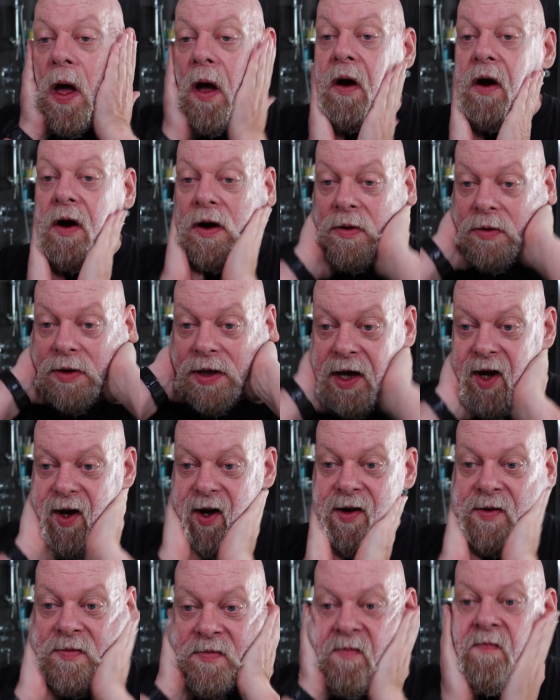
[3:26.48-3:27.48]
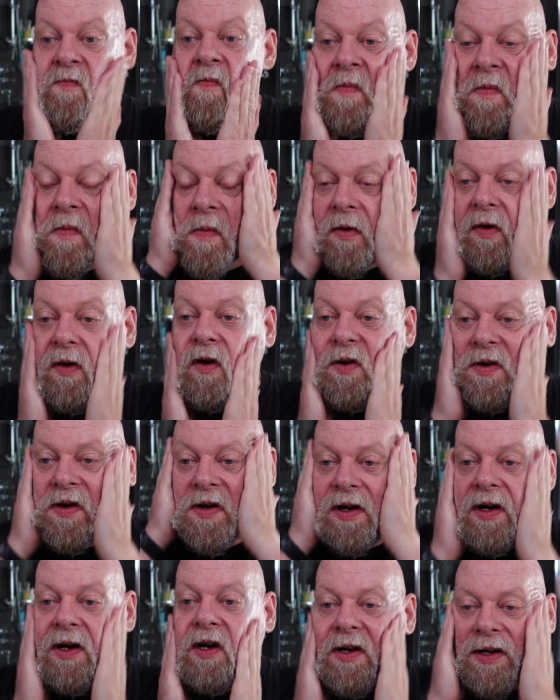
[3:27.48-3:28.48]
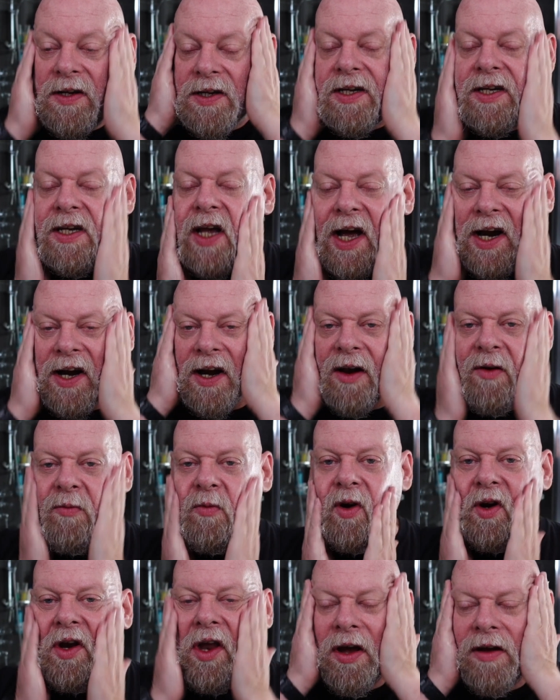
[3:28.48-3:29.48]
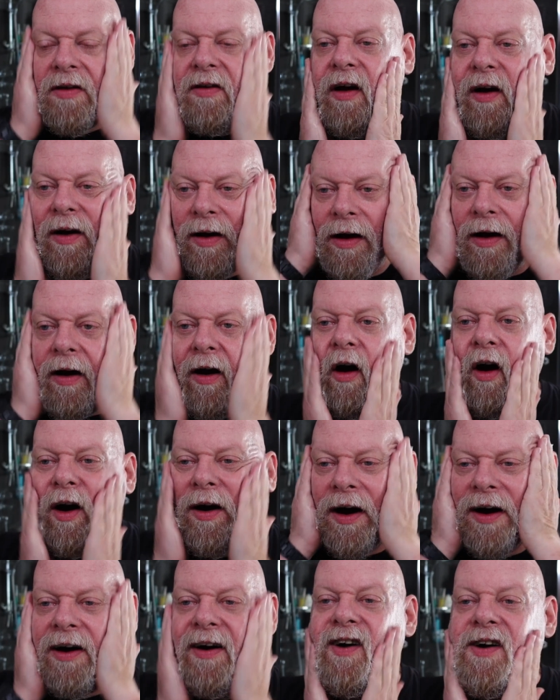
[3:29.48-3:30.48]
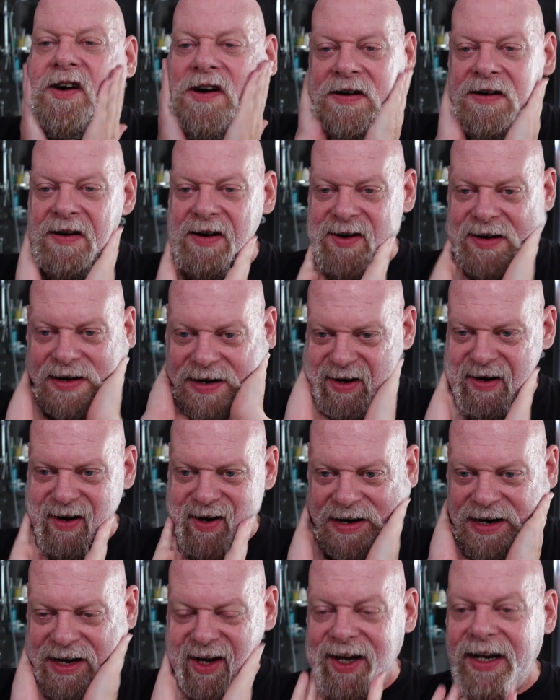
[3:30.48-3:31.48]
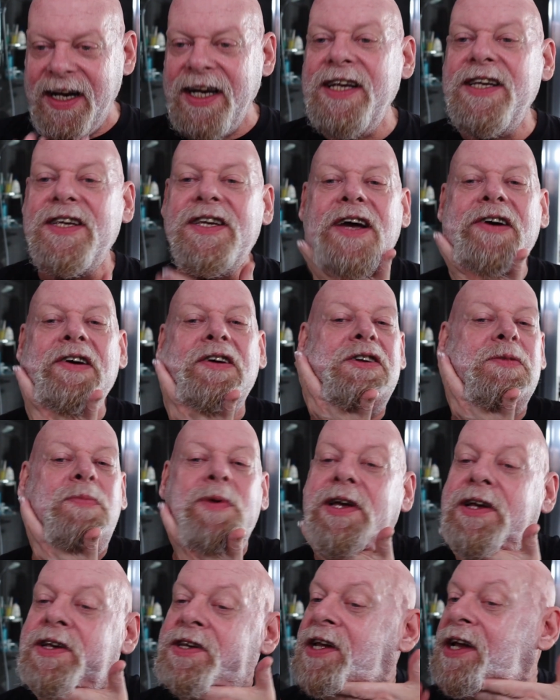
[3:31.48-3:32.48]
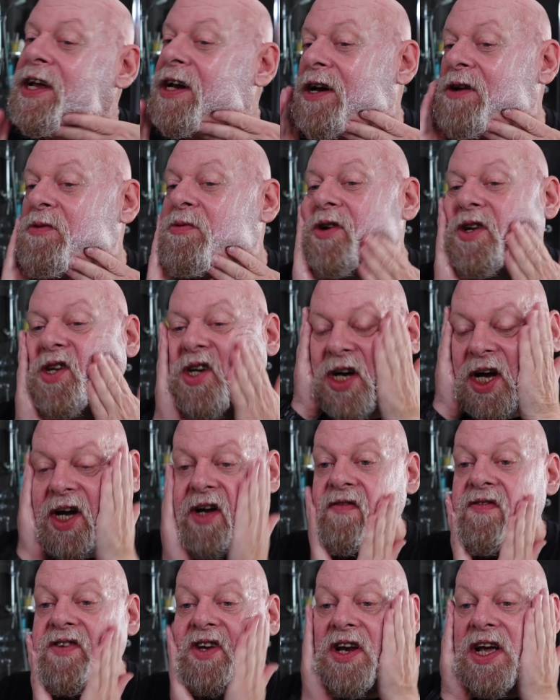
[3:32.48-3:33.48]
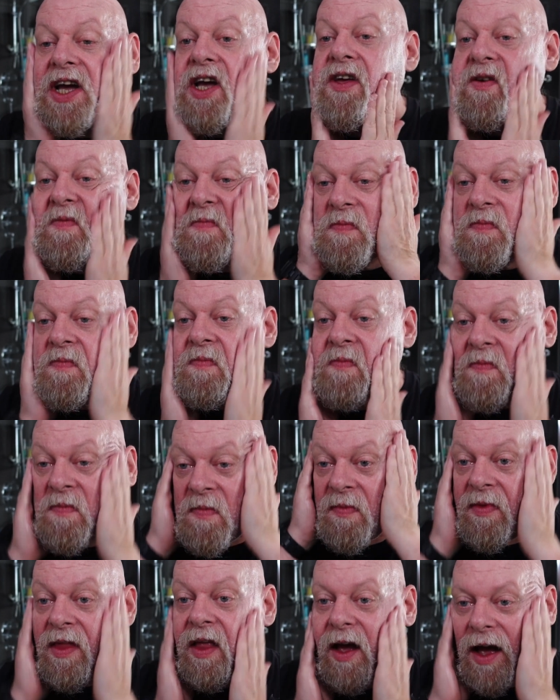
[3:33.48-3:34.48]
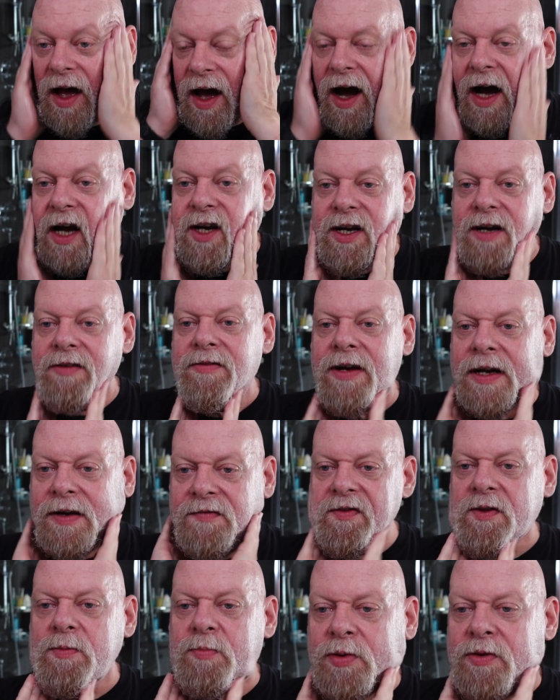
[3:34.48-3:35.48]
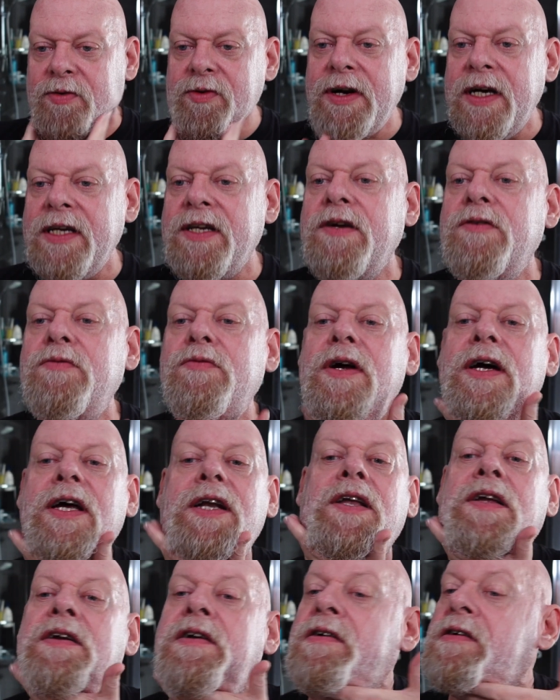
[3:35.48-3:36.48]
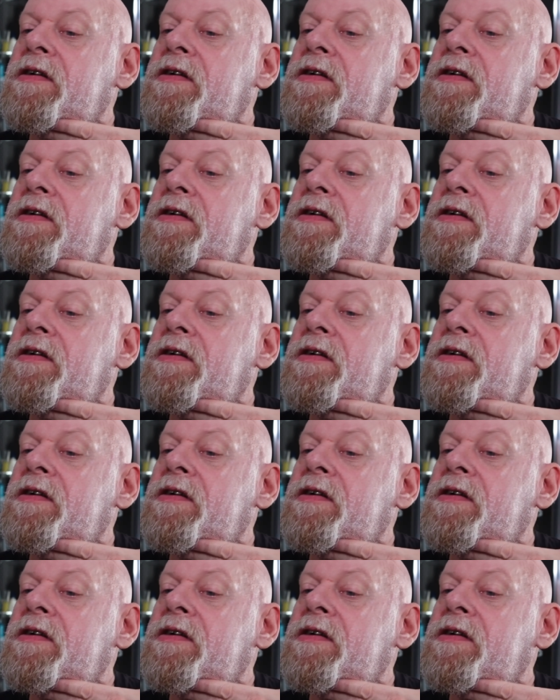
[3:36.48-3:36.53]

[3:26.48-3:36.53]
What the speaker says: Oh yeah, sandalwood. Oh, it is going to be a sandalwood shave today. I don't have the Proraso Red